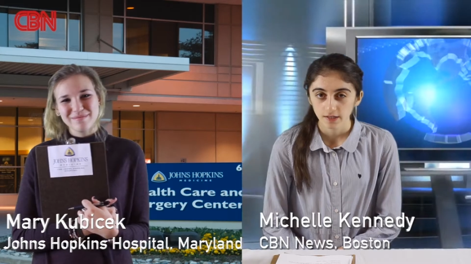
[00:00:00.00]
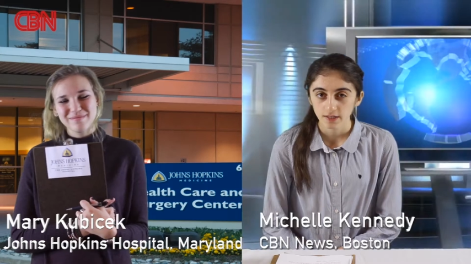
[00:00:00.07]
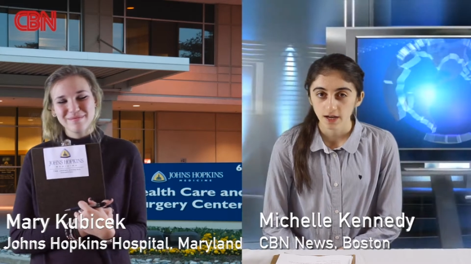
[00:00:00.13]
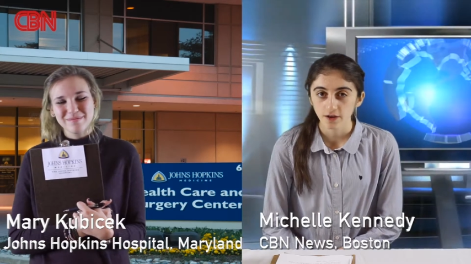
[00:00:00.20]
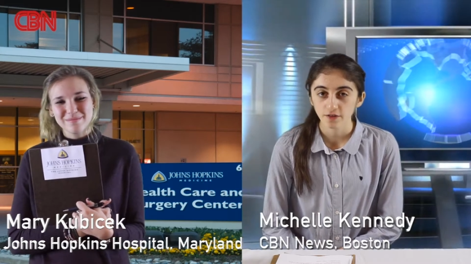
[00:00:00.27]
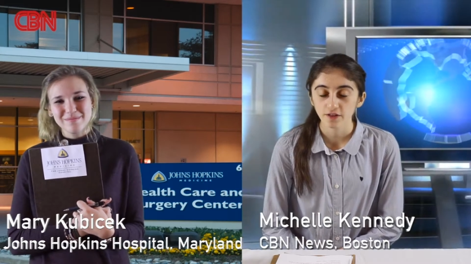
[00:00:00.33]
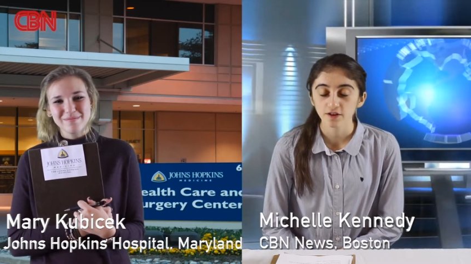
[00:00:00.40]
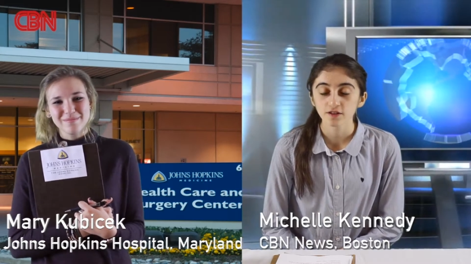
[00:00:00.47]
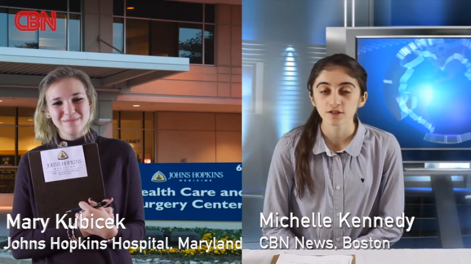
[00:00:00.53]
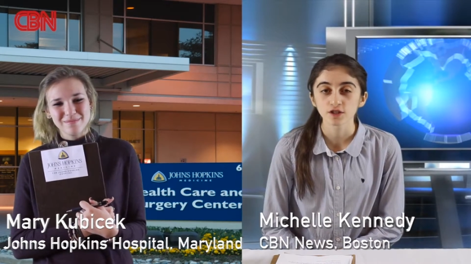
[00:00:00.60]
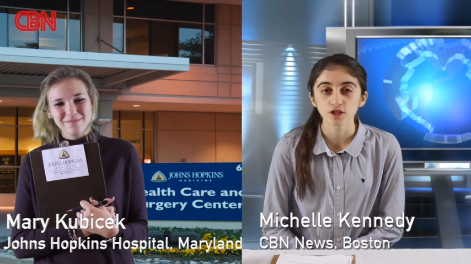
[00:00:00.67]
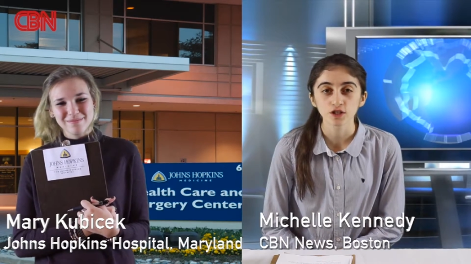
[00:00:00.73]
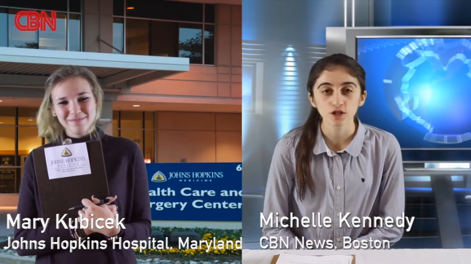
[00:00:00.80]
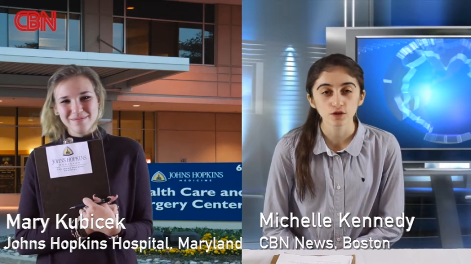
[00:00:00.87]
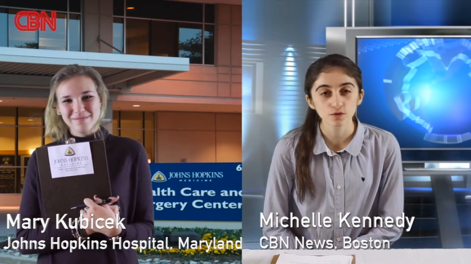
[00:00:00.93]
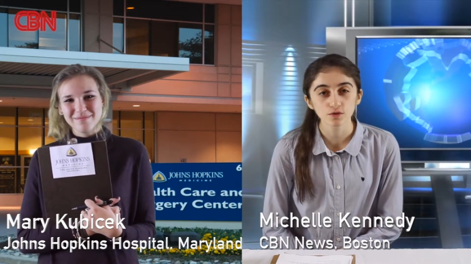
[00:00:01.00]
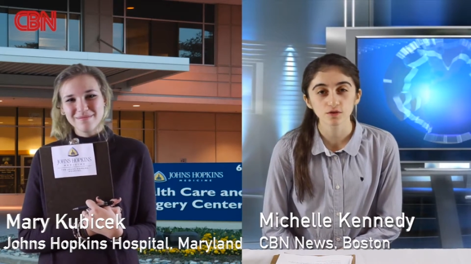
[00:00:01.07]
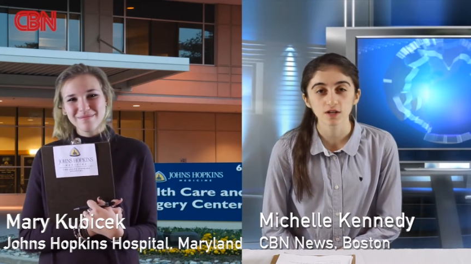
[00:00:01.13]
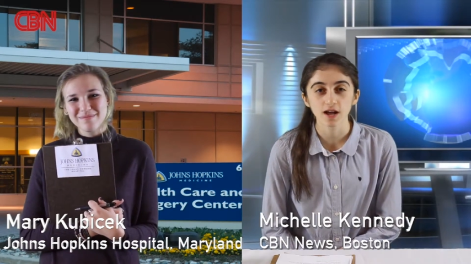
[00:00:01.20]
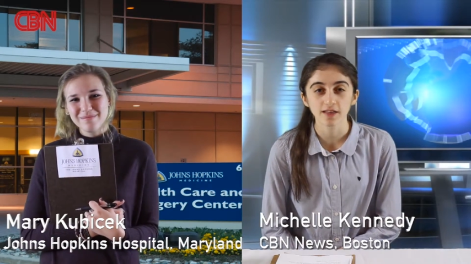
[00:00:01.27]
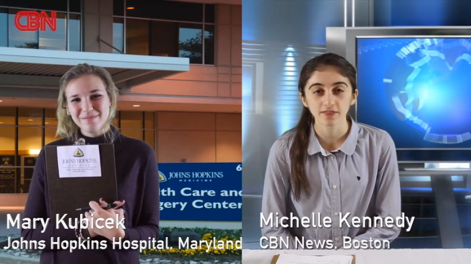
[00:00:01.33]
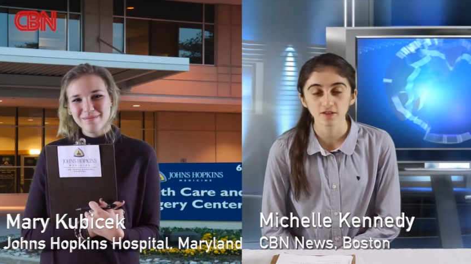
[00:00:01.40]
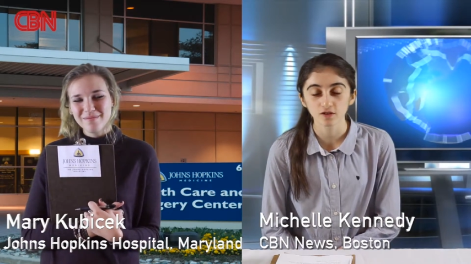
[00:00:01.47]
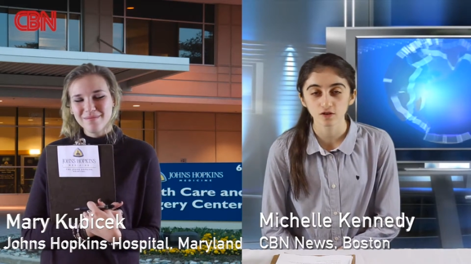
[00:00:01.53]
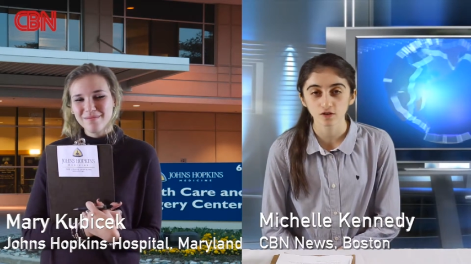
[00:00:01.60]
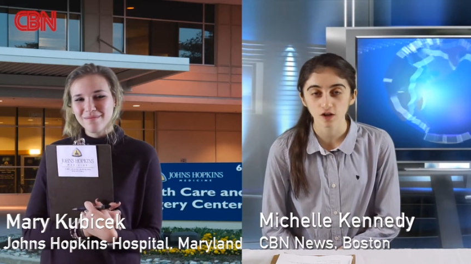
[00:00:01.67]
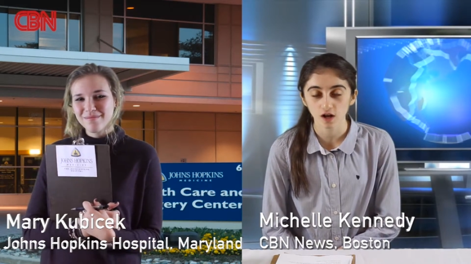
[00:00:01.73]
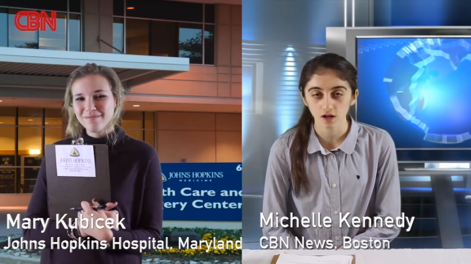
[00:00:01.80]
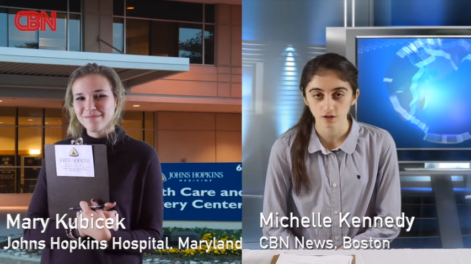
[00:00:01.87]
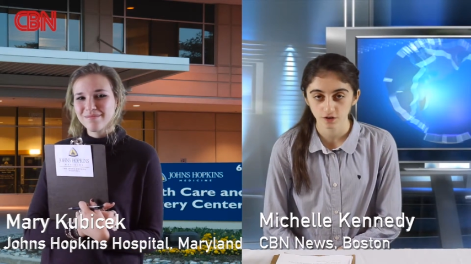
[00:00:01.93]
Speaker 1: Now, there is a huge ethical
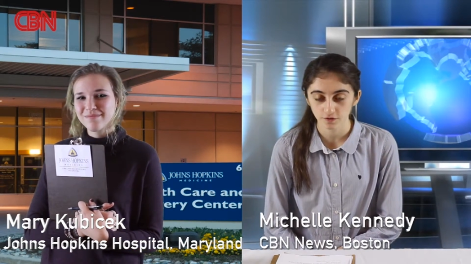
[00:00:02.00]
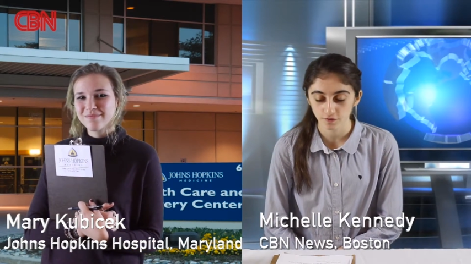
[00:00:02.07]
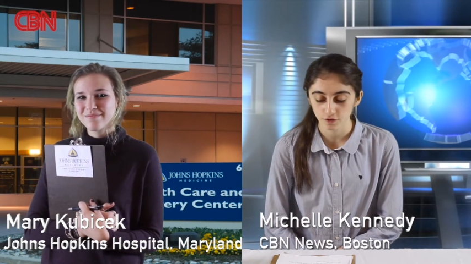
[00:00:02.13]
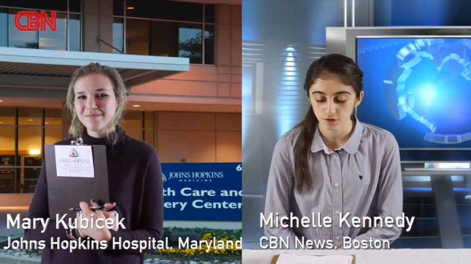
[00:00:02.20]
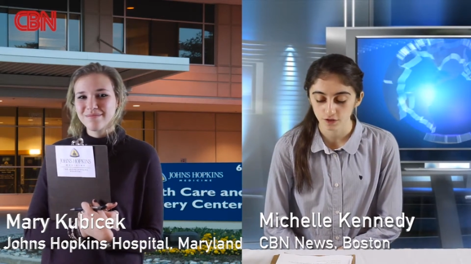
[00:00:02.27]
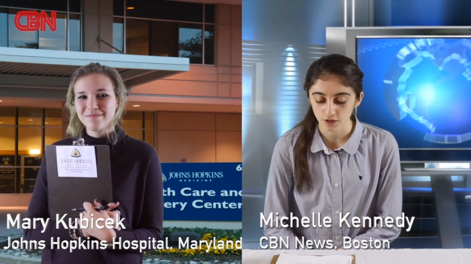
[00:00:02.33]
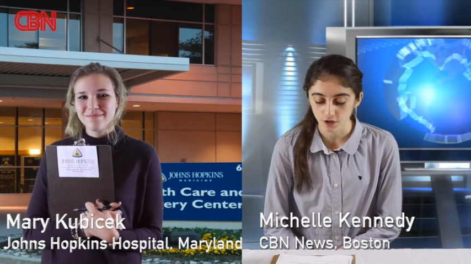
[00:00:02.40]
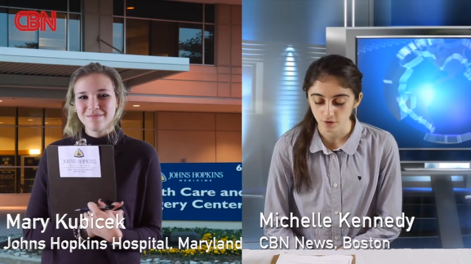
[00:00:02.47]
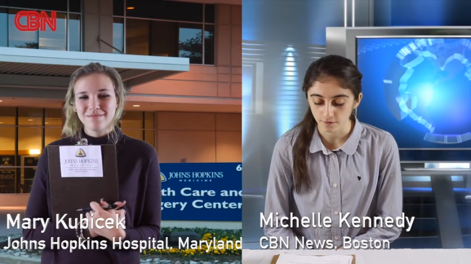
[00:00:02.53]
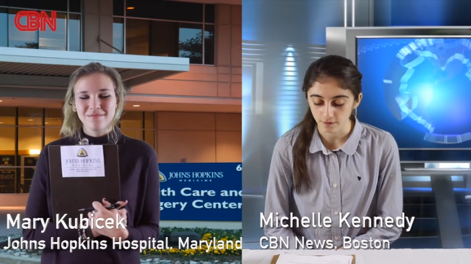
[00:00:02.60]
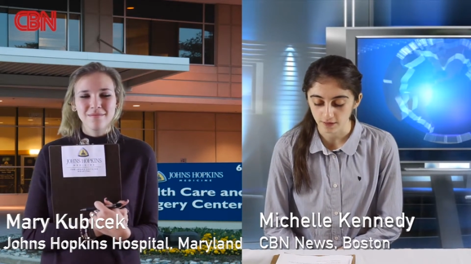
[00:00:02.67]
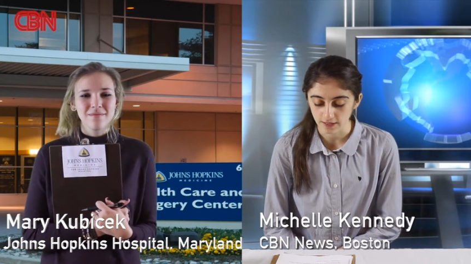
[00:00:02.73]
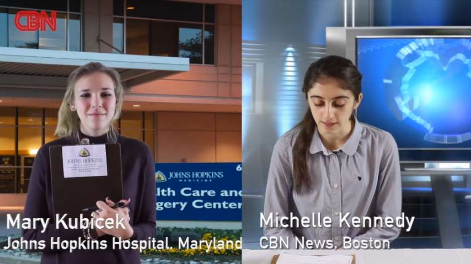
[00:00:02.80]
controversy over